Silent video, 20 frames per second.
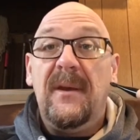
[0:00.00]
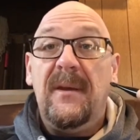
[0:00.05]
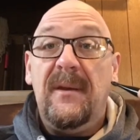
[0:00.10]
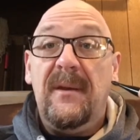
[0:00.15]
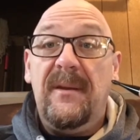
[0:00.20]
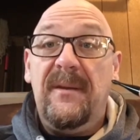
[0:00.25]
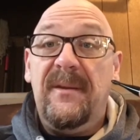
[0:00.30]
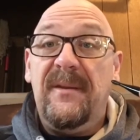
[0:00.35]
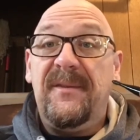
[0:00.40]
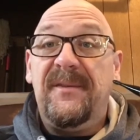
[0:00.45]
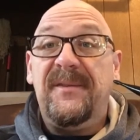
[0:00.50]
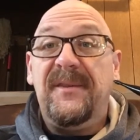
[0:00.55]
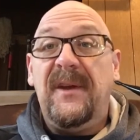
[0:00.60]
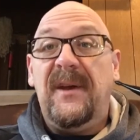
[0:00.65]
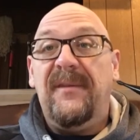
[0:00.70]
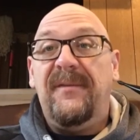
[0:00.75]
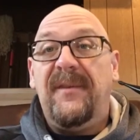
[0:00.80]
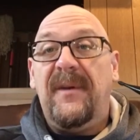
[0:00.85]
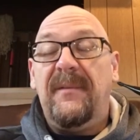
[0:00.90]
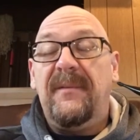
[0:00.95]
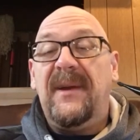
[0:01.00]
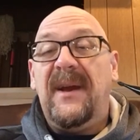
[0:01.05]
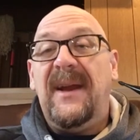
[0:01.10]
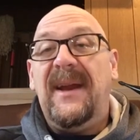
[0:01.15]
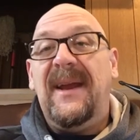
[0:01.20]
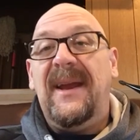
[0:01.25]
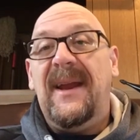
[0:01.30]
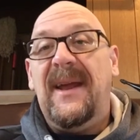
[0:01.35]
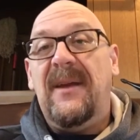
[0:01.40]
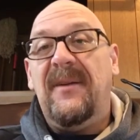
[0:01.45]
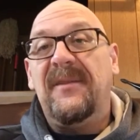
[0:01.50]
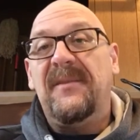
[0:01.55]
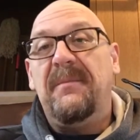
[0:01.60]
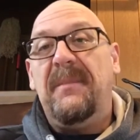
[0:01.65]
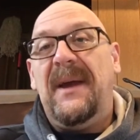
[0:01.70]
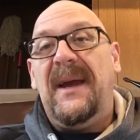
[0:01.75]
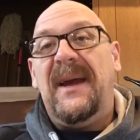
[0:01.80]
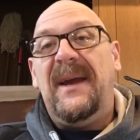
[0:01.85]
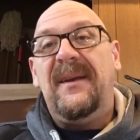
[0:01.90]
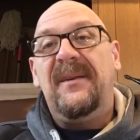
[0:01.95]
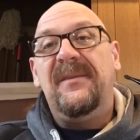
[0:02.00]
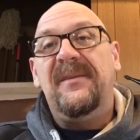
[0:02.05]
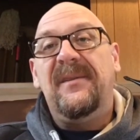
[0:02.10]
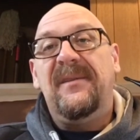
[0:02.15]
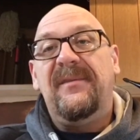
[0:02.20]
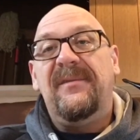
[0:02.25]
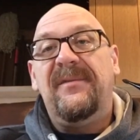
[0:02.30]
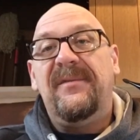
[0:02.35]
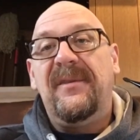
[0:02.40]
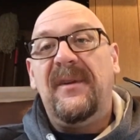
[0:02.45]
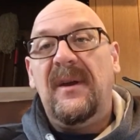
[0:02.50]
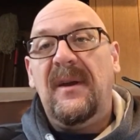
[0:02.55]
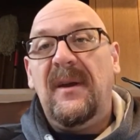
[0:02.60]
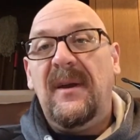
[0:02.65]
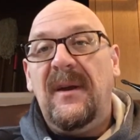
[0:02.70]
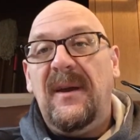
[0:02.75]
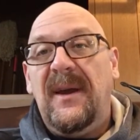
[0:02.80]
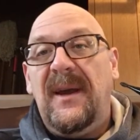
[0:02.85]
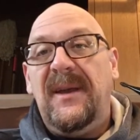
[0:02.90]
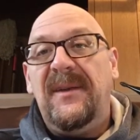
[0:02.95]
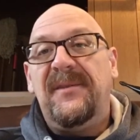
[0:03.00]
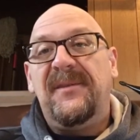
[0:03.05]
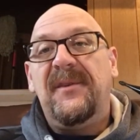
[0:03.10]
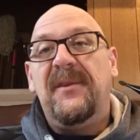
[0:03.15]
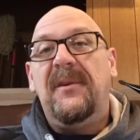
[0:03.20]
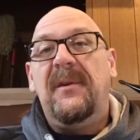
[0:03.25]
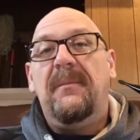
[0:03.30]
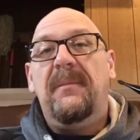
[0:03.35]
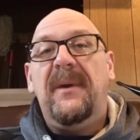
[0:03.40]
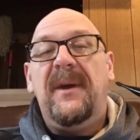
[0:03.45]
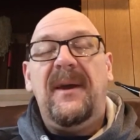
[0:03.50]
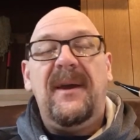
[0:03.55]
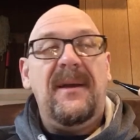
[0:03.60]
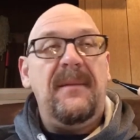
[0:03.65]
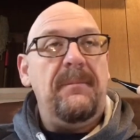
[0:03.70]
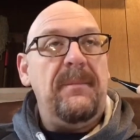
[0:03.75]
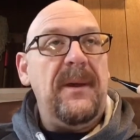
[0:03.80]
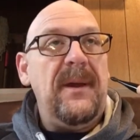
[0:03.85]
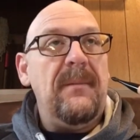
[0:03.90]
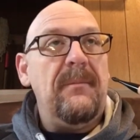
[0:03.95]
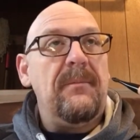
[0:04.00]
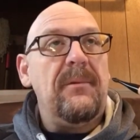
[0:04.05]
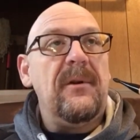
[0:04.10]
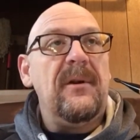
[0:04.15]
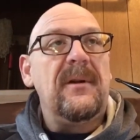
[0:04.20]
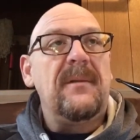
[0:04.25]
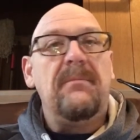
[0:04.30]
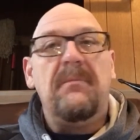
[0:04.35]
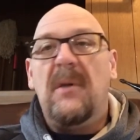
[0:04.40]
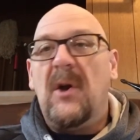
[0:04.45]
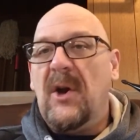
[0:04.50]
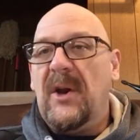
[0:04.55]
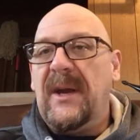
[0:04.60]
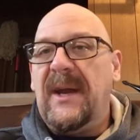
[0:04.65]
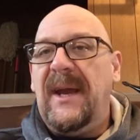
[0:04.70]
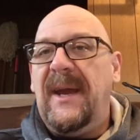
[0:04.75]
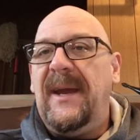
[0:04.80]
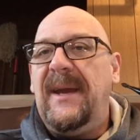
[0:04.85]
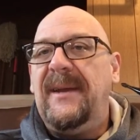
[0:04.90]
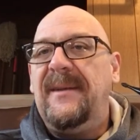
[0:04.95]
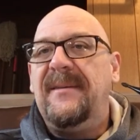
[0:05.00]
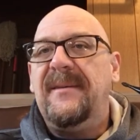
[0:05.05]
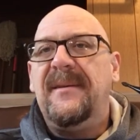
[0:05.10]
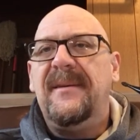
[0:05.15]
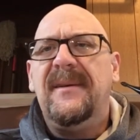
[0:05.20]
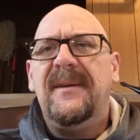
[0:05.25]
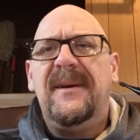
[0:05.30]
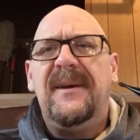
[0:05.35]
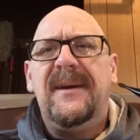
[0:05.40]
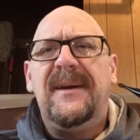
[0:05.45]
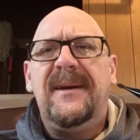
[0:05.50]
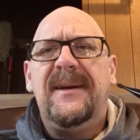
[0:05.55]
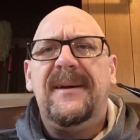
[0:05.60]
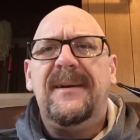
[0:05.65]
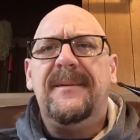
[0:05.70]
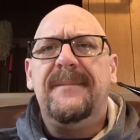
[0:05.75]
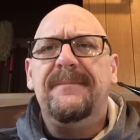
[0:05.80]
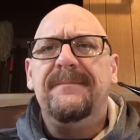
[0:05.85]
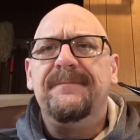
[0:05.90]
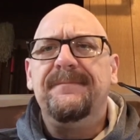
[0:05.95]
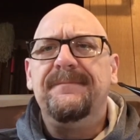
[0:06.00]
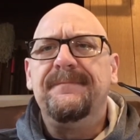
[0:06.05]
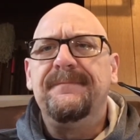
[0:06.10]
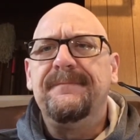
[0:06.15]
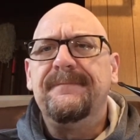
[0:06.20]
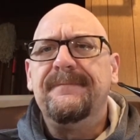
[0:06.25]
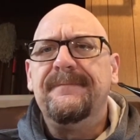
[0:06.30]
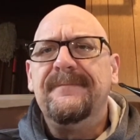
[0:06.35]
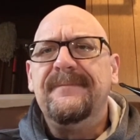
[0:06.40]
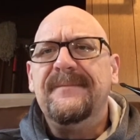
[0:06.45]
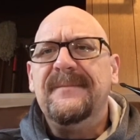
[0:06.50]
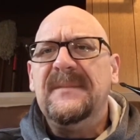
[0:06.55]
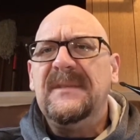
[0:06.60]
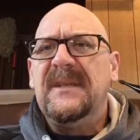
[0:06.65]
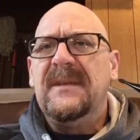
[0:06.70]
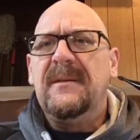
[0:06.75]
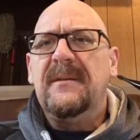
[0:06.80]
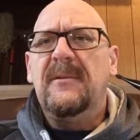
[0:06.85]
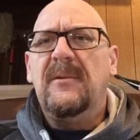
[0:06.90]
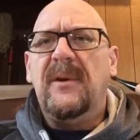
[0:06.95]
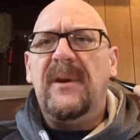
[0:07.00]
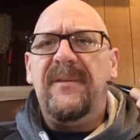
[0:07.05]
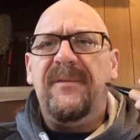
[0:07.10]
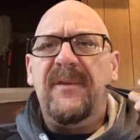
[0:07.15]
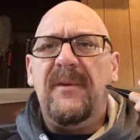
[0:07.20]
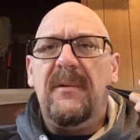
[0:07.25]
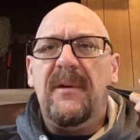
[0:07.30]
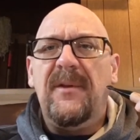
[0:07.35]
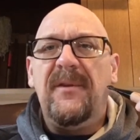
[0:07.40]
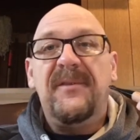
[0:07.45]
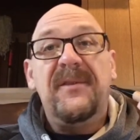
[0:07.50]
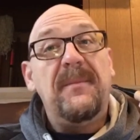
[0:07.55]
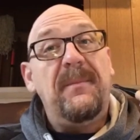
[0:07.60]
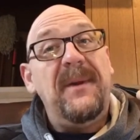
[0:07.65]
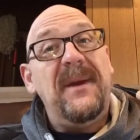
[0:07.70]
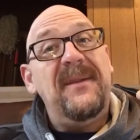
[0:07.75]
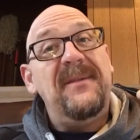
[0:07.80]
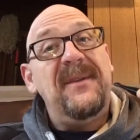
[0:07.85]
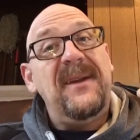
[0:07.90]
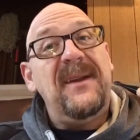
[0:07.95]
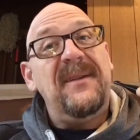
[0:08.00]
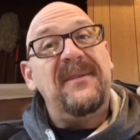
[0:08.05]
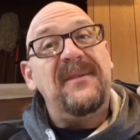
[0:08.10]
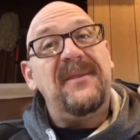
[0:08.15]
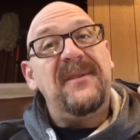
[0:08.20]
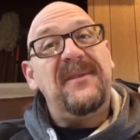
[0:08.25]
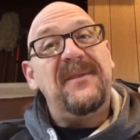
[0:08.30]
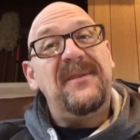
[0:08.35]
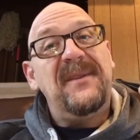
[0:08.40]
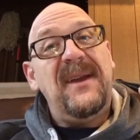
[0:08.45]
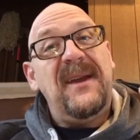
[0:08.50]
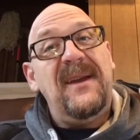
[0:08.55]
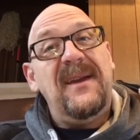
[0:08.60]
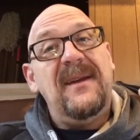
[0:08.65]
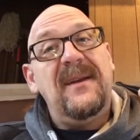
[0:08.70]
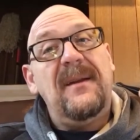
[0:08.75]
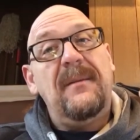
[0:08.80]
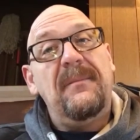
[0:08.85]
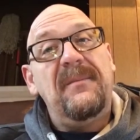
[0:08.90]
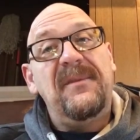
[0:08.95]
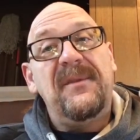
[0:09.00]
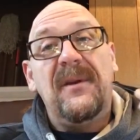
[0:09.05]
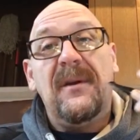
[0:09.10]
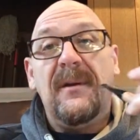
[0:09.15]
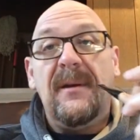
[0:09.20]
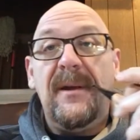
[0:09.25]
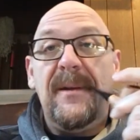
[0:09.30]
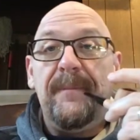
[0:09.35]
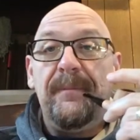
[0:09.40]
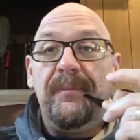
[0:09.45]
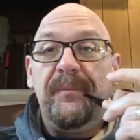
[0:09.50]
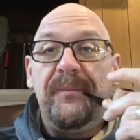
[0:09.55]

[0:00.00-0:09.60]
this stuff, I've got eight ounce bags of and so to bed, Pembroke, Margate, um, quite a few others. The Penzance staying, I'm sorry.